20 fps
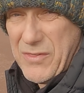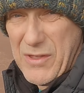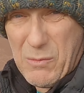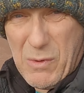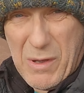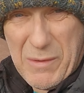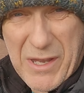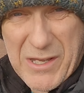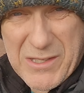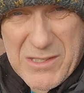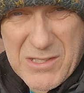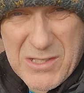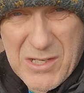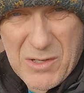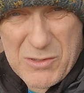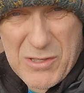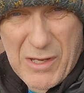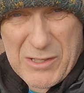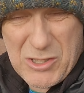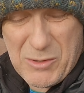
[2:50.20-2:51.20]
I think what I'm going to
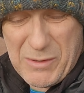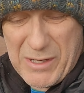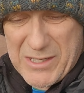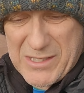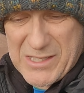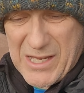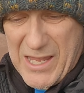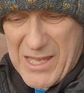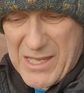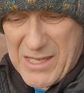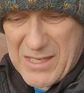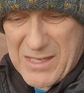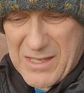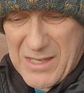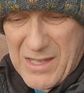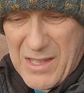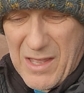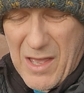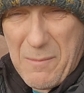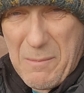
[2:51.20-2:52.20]
do is actually I'm going to take
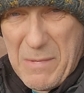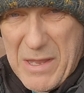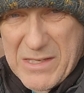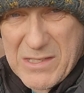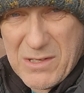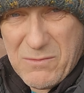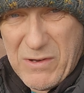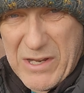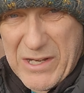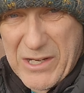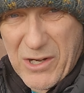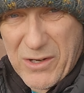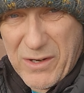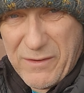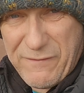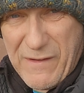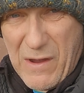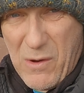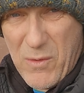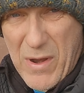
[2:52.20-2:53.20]
a meter reading on
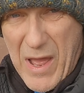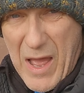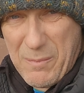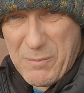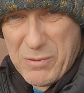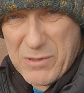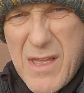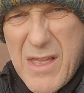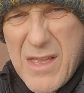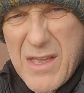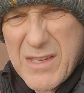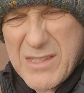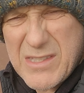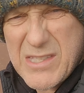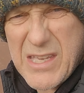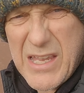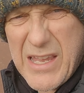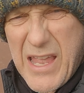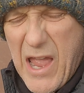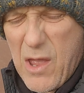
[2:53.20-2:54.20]
a phone app and
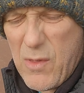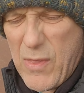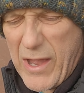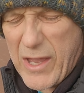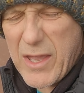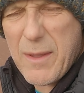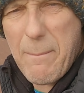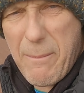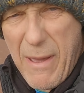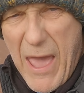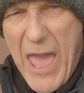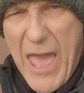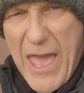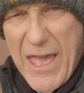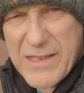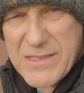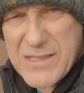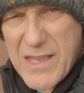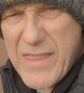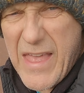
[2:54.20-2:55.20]
see how that
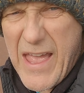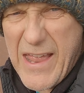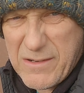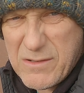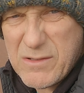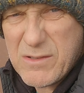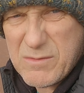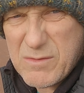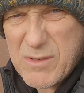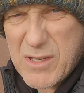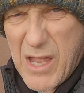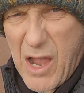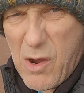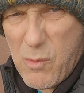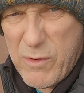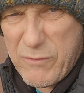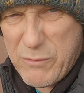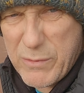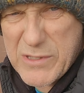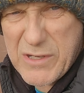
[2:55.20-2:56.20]
compares, and then
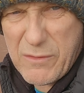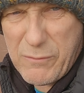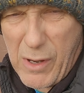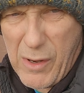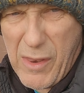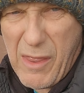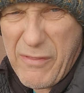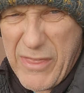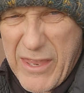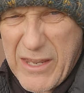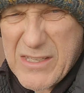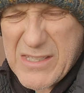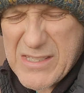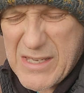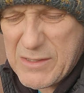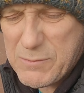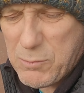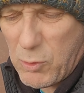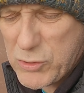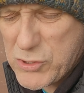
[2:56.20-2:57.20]
go with whichever one I think
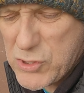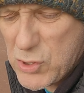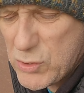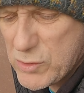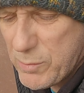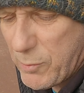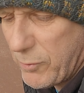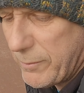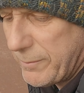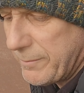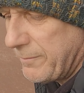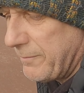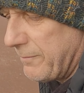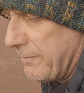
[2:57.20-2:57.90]
seems more suitable.